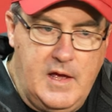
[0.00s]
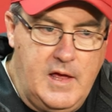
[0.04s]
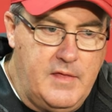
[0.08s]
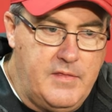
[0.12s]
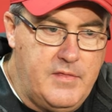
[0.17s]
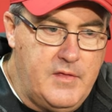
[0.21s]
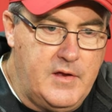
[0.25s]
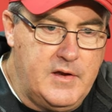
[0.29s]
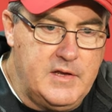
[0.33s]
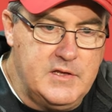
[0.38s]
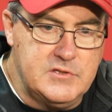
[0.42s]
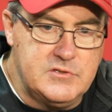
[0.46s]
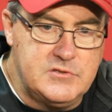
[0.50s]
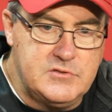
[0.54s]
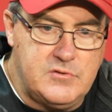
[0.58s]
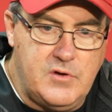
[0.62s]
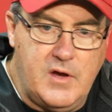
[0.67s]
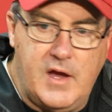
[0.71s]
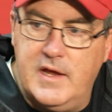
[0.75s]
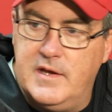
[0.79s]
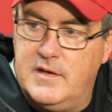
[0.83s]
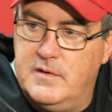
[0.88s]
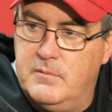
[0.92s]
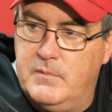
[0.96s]
I thought he's
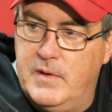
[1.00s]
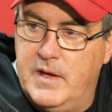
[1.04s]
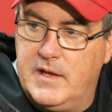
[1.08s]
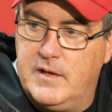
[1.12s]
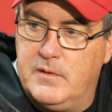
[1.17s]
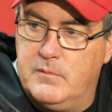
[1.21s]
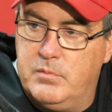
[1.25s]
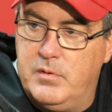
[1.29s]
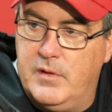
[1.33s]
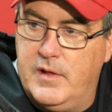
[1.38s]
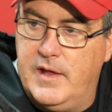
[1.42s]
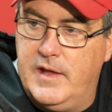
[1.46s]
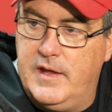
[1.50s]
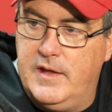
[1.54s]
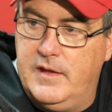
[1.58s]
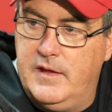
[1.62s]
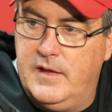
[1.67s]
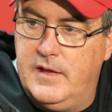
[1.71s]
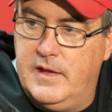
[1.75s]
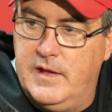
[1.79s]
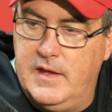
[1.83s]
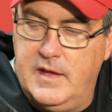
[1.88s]
tried to make a play,